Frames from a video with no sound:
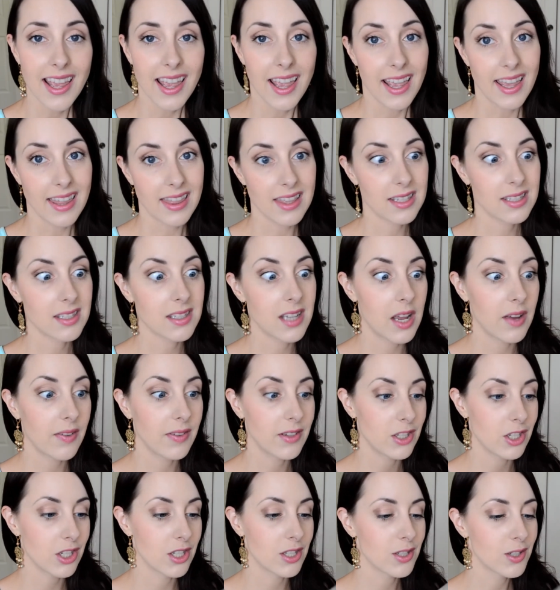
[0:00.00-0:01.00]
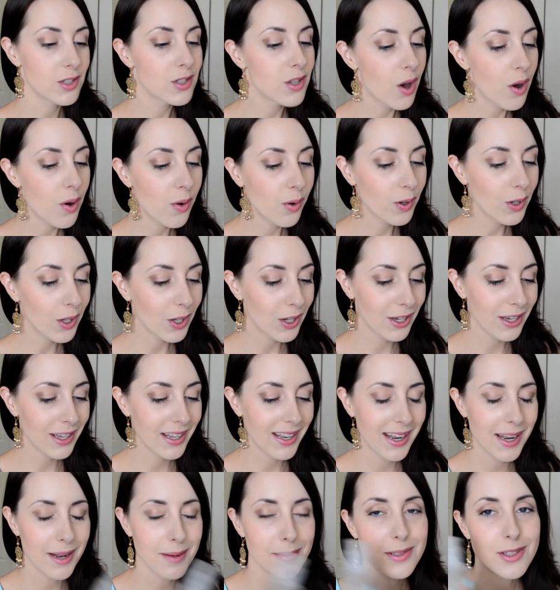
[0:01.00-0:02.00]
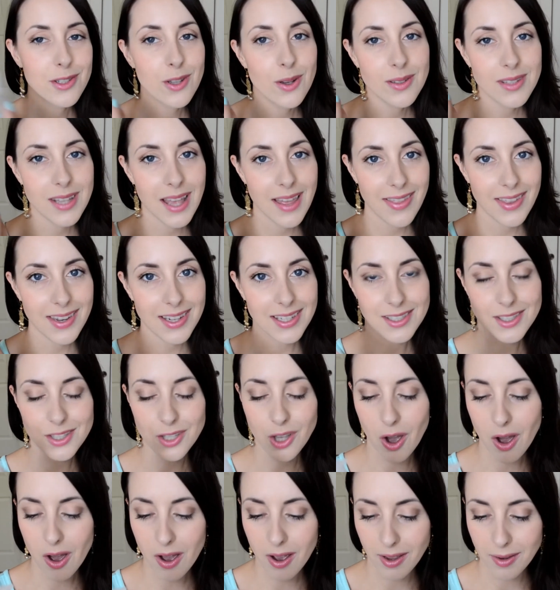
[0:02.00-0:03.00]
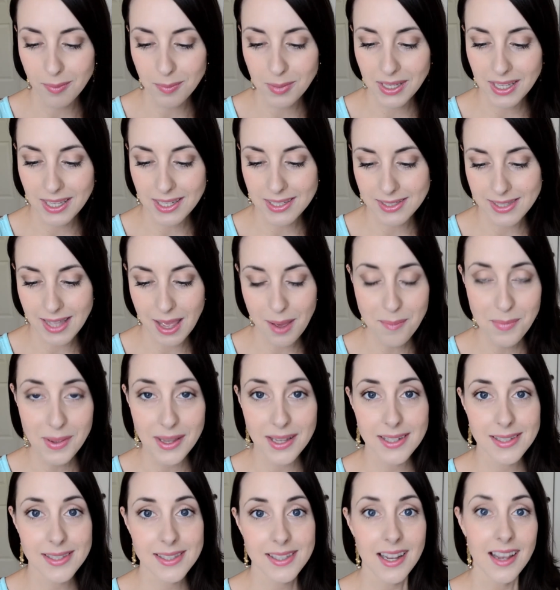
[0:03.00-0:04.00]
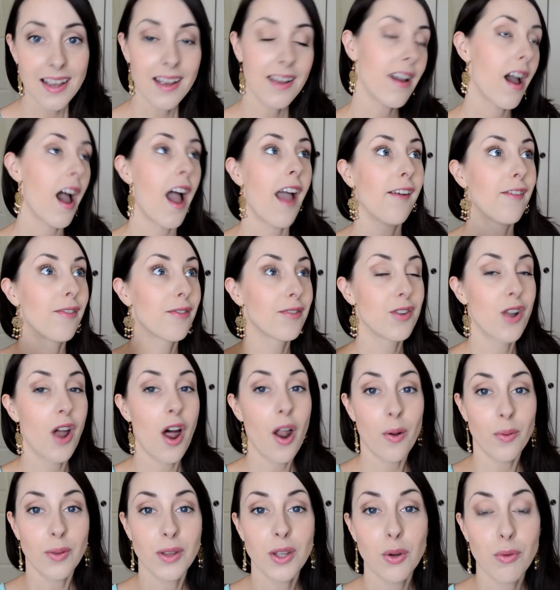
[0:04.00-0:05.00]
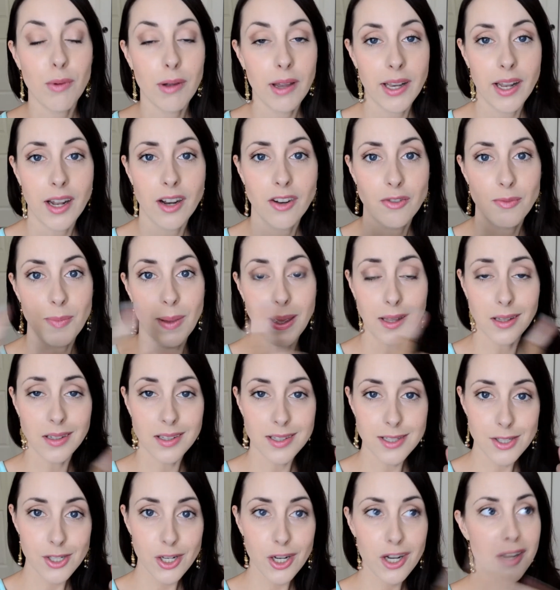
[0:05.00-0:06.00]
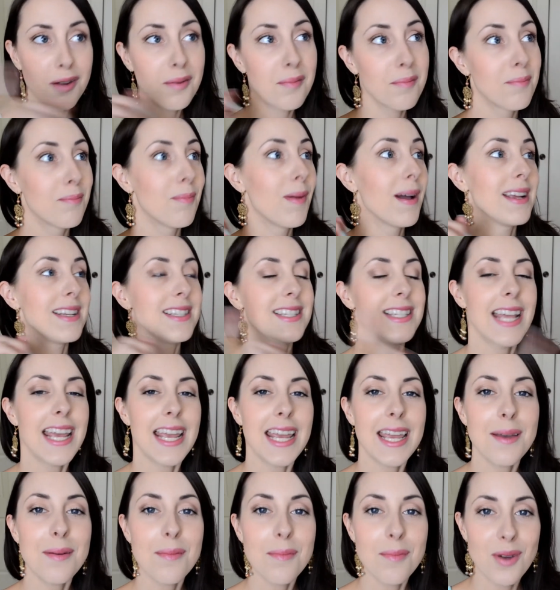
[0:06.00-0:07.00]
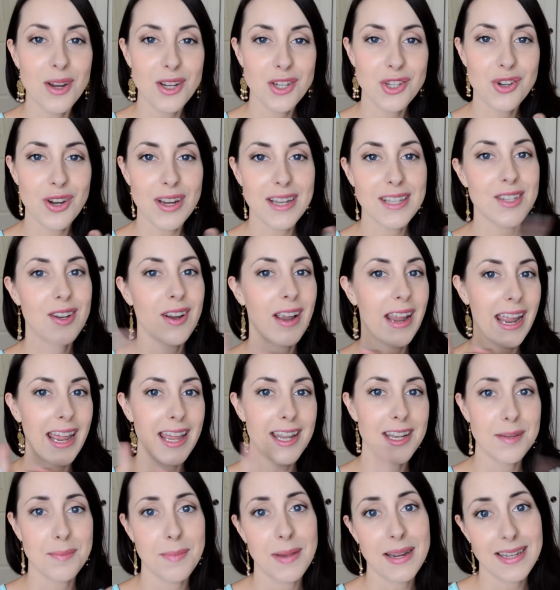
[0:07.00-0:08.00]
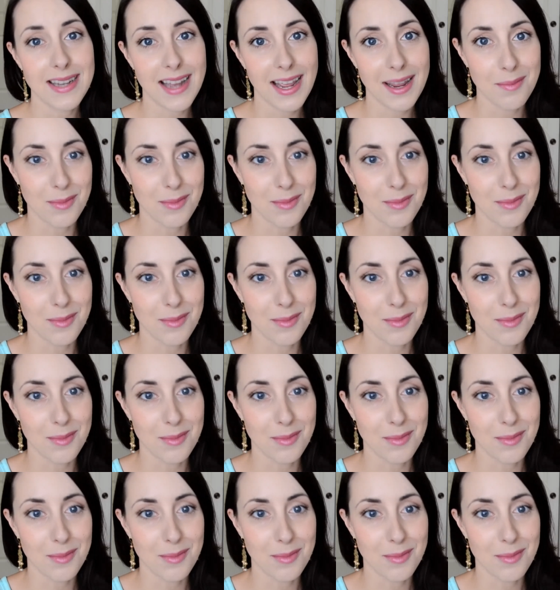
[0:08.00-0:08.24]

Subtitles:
And this stuff is just so good, and I'm so sad that it's gone because that means I've not only run out of my cleanser, my day moisturizer, and my night